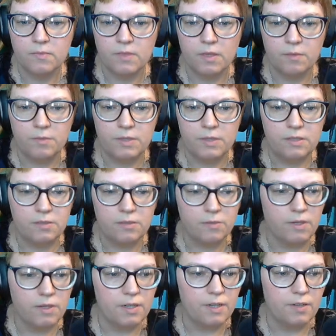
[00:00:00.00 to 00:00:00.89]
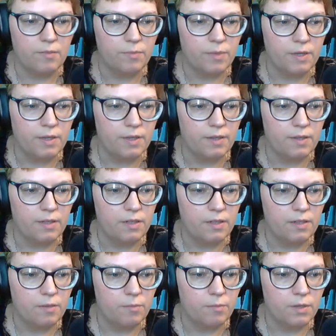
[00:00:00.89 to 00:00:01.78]
Let me see where I have my
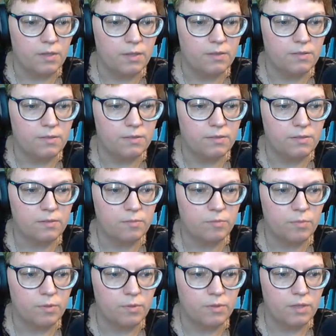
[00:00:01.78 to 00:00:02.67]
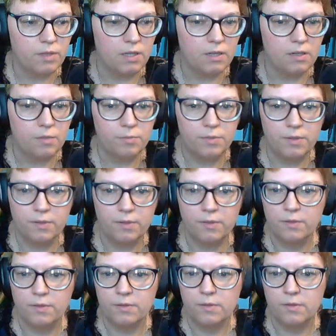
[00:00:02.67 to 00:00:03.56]
ending bus. Pull that up
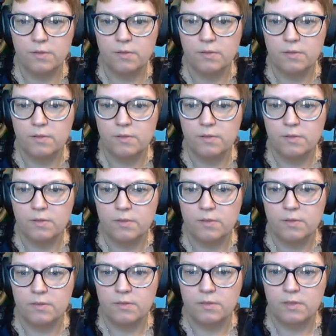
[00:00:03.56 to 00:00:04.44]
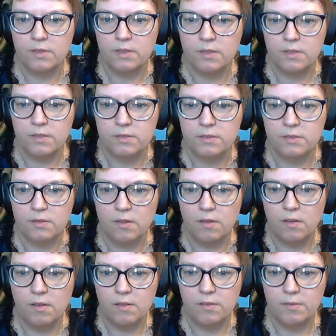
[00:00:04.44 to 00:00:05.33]
here. Then it's
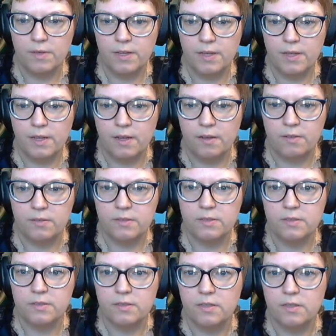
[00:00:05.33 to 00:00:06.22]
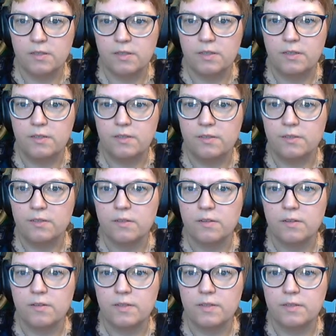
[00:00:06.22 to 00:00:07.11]
all the way out here.
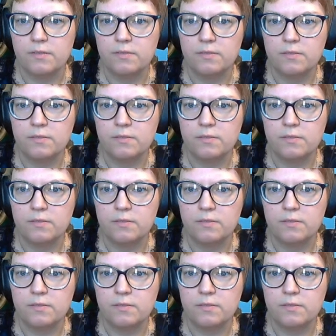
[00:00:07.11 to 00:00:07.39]
All right.